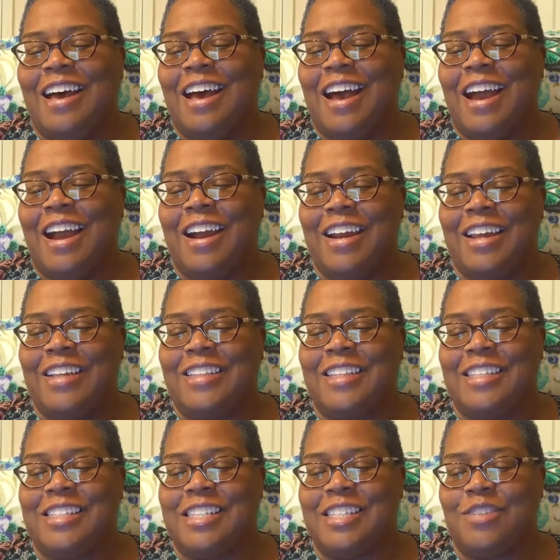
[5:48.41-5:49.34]
All right,
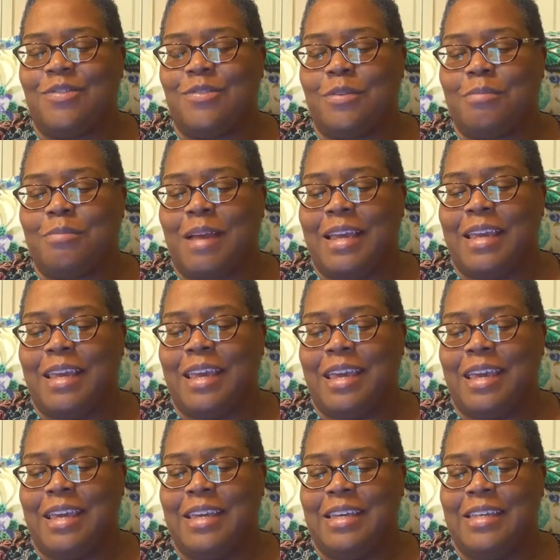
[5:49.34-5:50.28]
this is from my
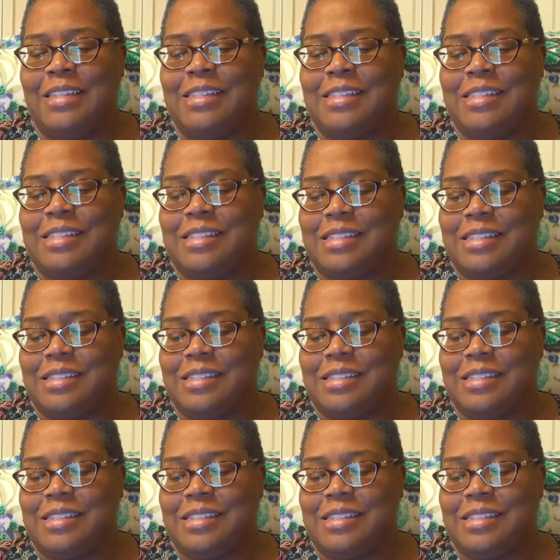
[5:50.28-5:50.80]
kids.